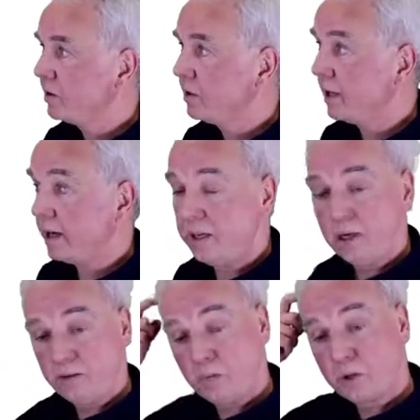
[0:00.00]
Then I
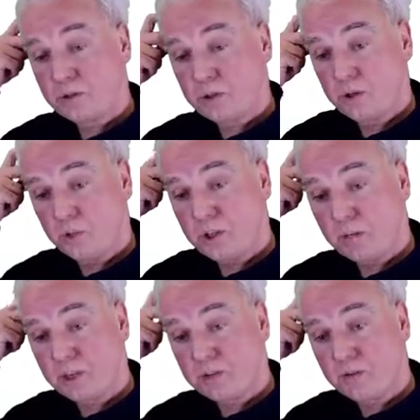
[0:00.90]
must uh,
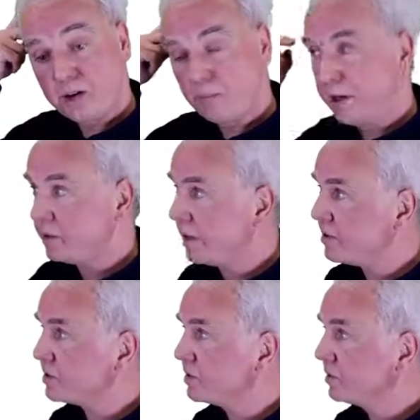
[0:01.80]
respecify my
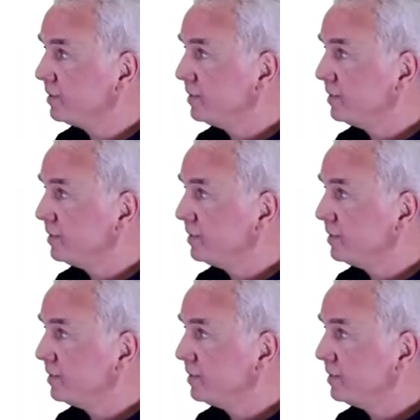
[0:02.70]
test.